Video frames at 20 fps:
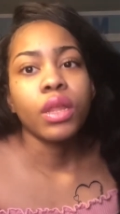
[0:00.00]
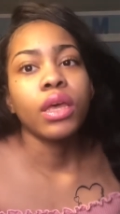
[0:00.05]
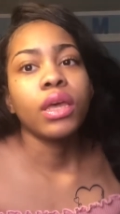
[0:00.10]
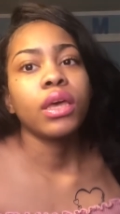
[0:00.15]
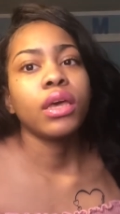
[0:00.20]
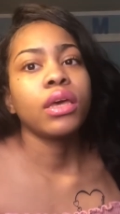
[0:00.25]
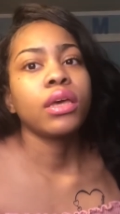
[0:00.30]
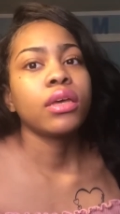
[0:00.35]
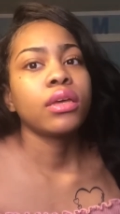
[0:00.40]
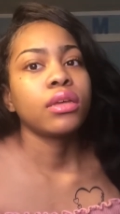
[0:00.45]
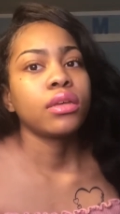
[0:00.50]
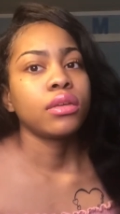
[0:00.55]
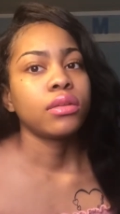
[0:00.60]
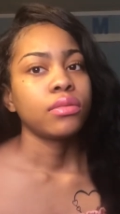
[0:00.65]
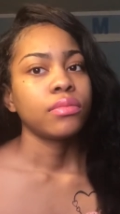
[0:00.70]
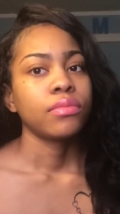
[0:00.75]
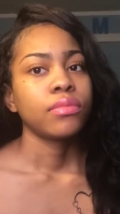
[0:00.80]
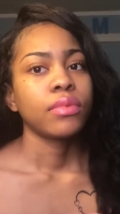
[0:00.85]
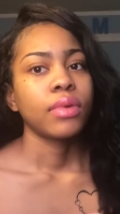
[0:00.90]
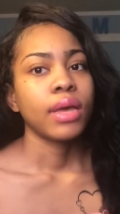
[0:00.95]

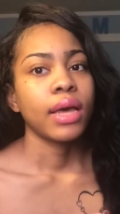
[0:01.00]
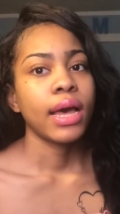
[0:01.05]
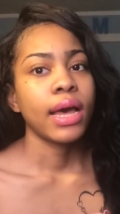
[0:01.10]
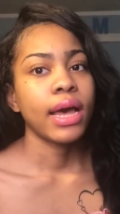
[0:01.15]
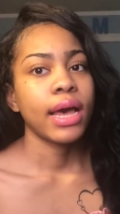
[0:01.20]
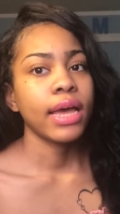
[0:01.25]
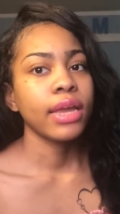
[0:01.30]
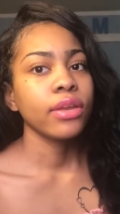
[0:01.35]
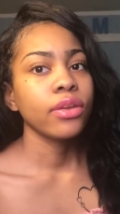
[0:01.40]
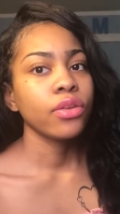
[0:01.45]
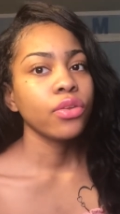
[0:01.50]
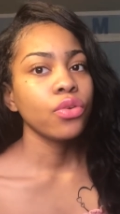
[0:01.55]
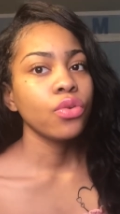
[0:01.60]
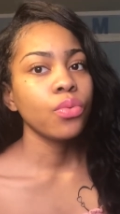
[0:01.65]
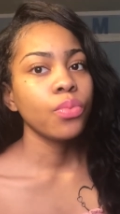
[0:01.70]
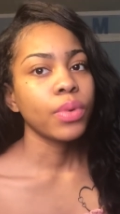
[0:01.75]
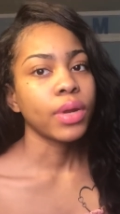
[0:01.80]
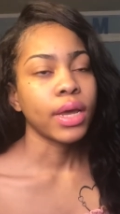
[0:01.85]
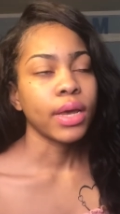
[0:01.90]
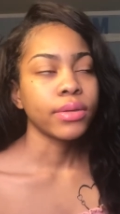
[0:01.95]
And I
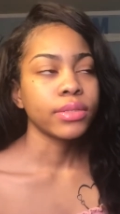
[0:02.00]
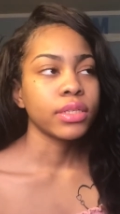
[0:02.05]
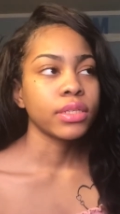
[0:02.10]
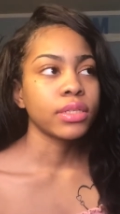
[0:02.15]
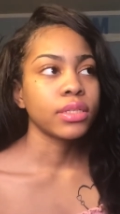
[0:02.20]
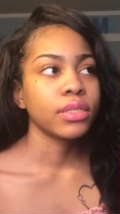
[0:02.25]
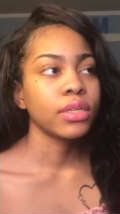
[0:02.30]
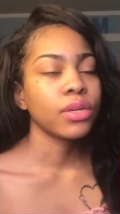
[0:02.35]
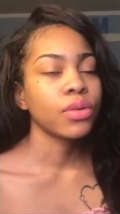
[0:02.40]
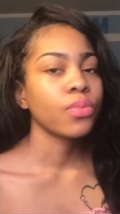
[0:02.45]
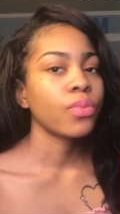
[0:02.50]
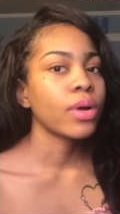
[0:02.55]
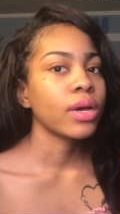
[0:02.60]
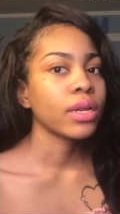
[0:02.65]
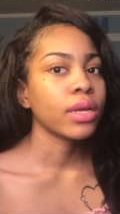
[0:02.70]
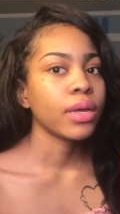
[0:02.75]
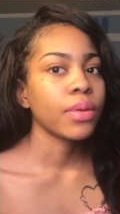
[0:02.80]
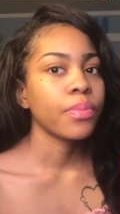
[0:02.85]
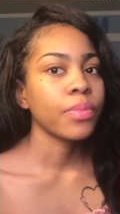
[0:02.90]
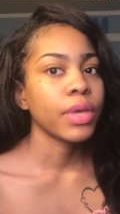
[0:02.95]
knew, but I just didn't want
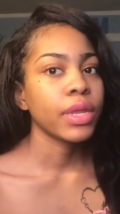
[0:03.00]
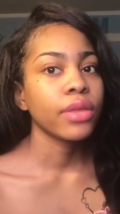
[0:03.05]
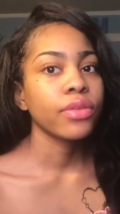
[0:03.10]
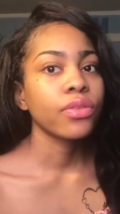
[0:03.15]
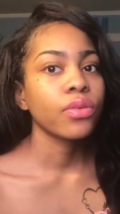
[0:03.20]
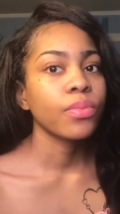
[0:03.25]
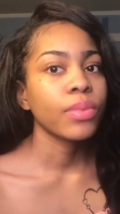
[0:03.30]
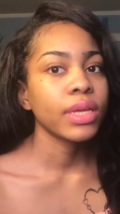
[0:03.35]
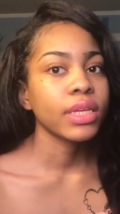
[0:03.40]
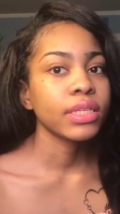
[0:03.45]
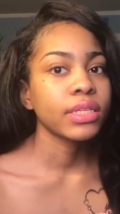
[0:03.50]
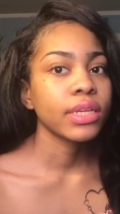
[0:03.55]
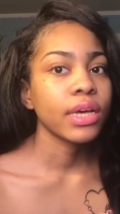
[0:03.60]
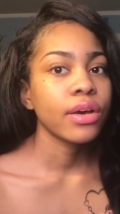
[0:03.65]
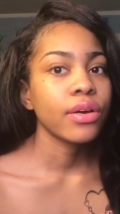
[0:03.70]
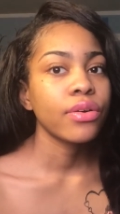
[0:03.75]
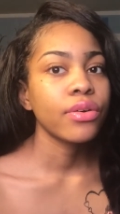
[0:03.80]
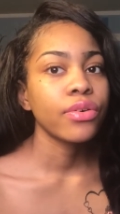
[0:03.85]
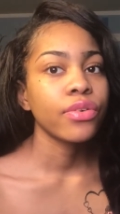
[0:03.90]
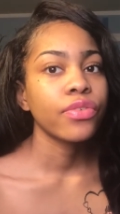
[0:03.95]
to admit it to
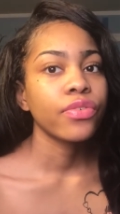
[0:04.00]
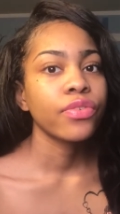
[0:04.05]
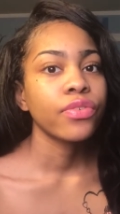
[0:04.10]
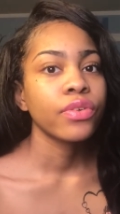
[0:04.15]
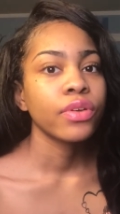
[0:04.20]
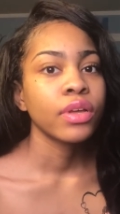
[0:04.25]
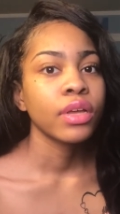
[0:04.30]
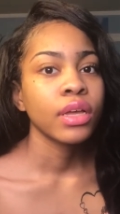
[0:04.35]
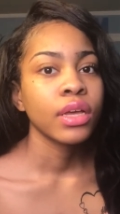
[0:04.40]
myself.